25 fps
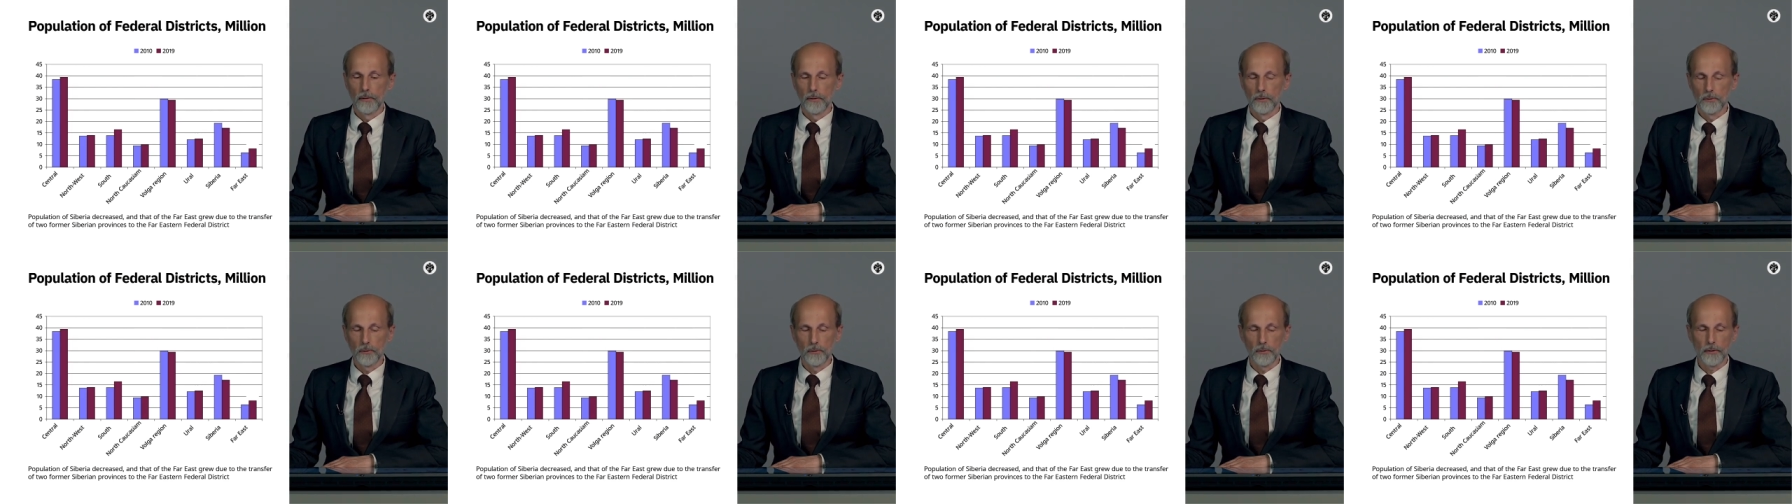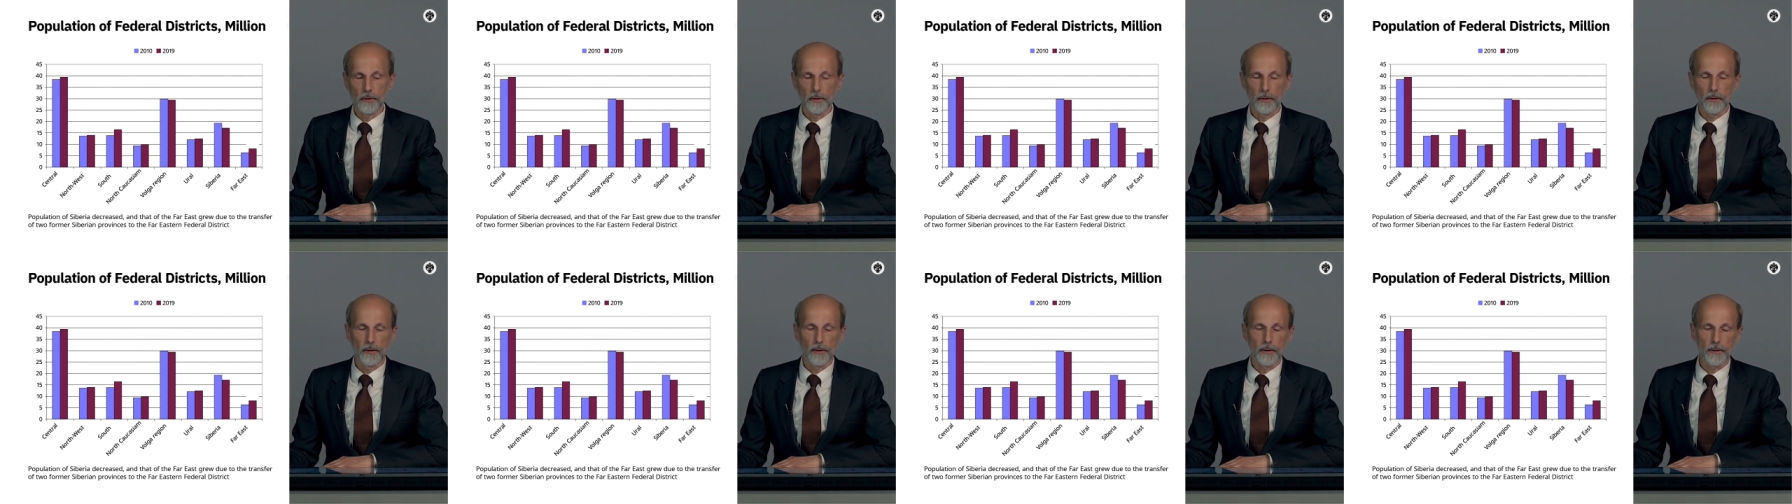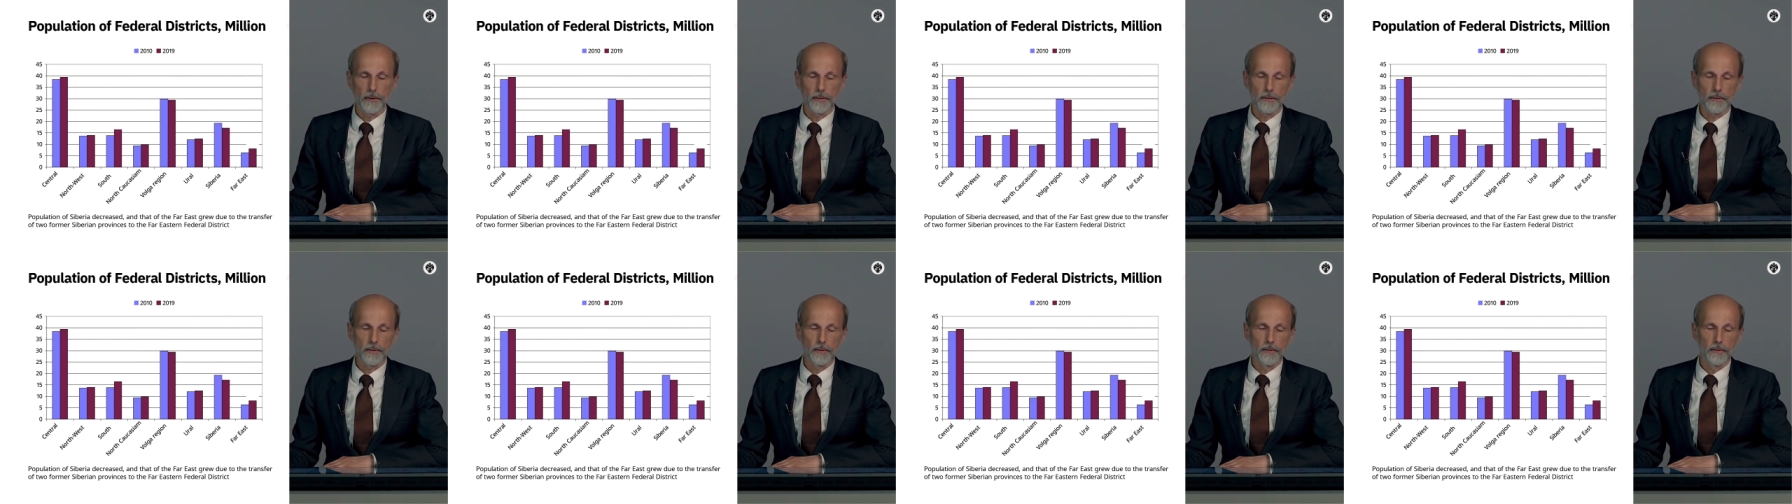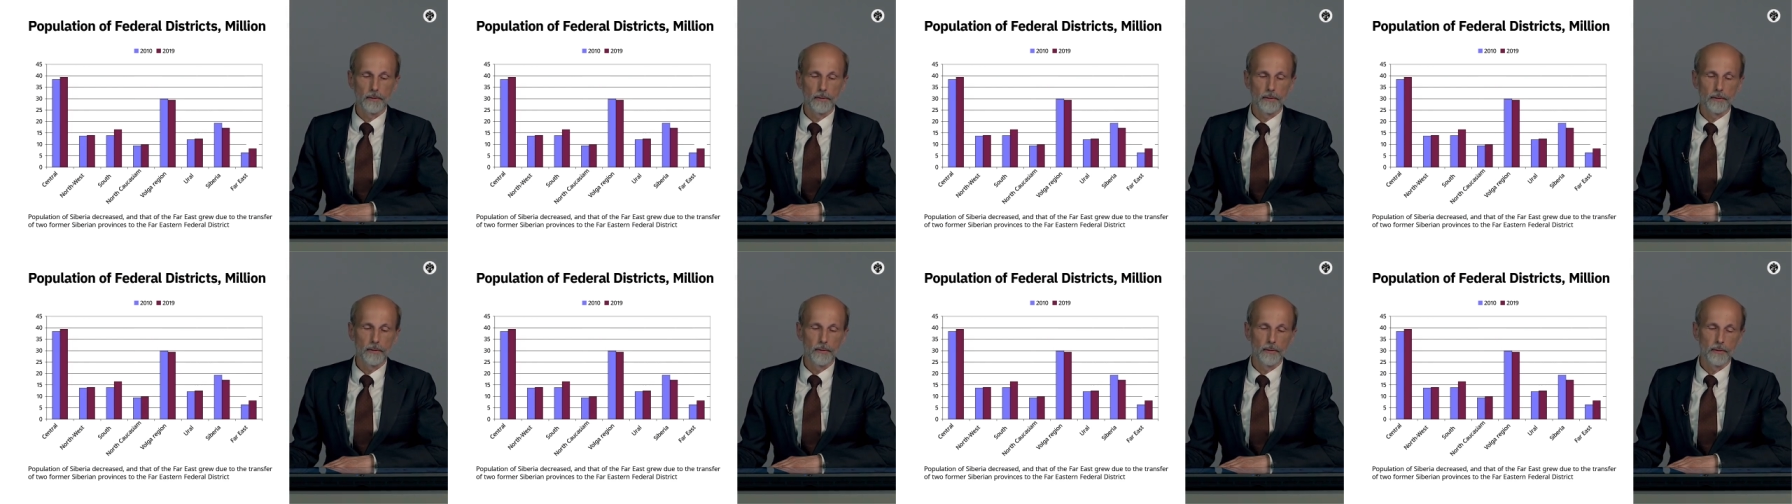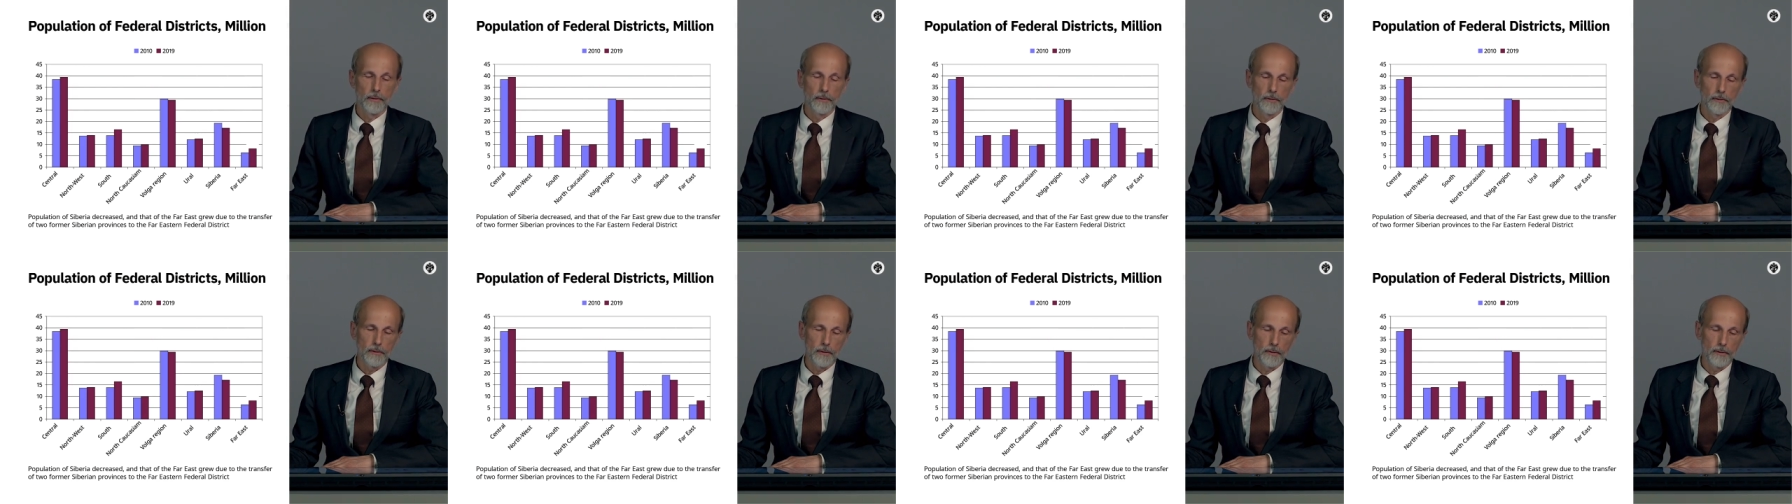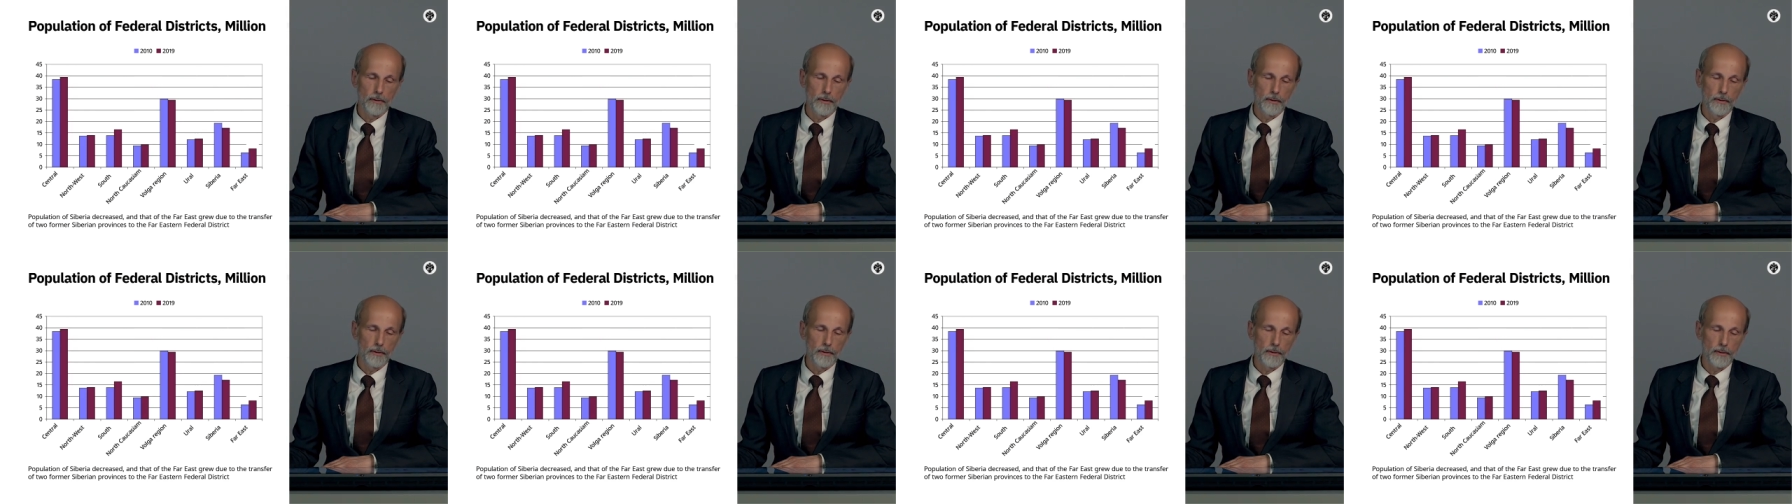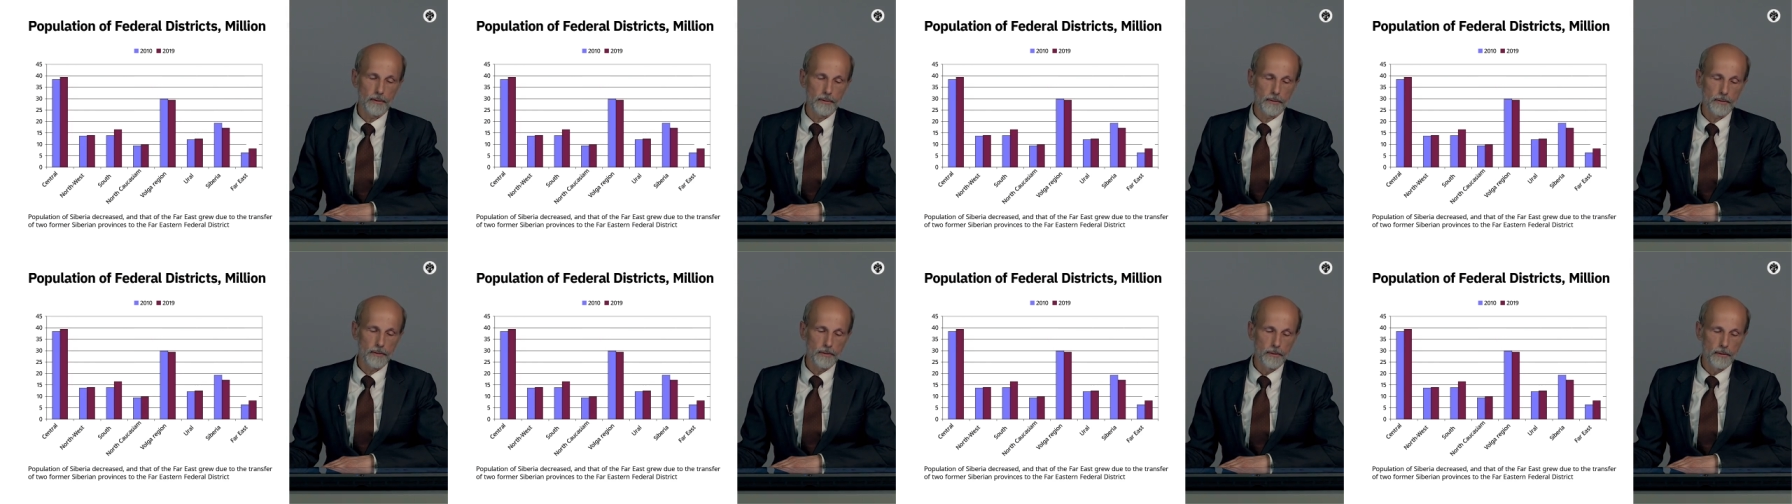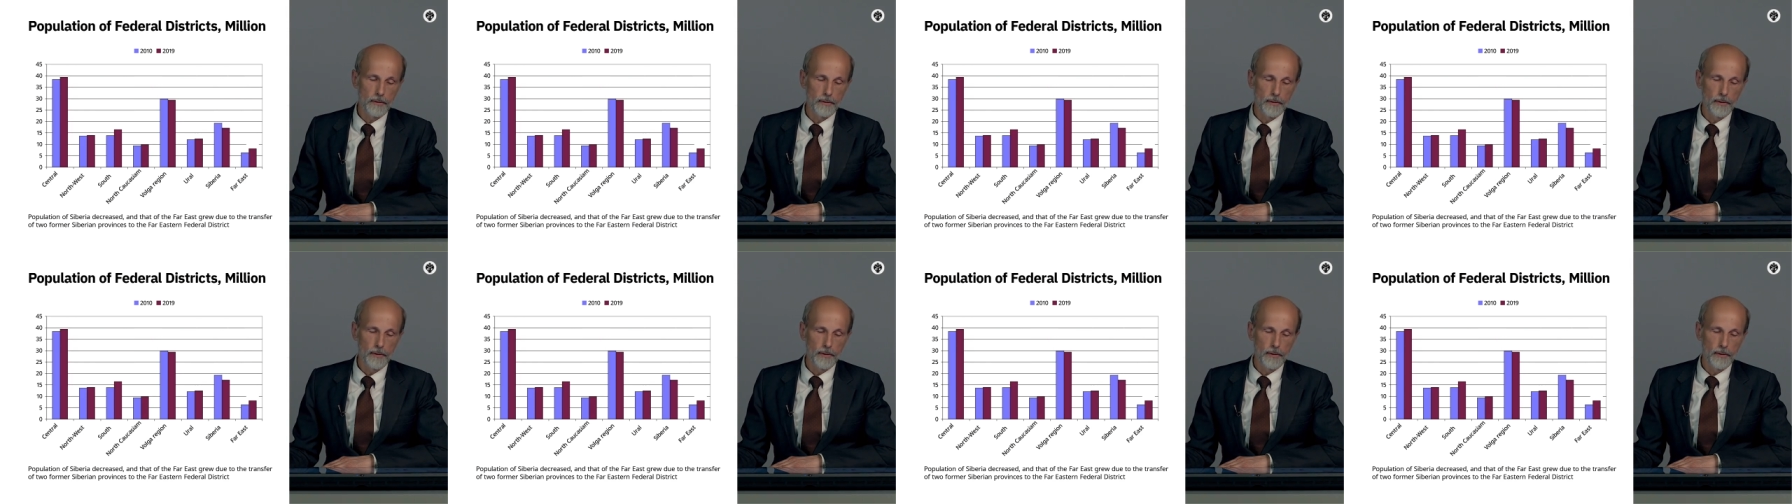During last ten years,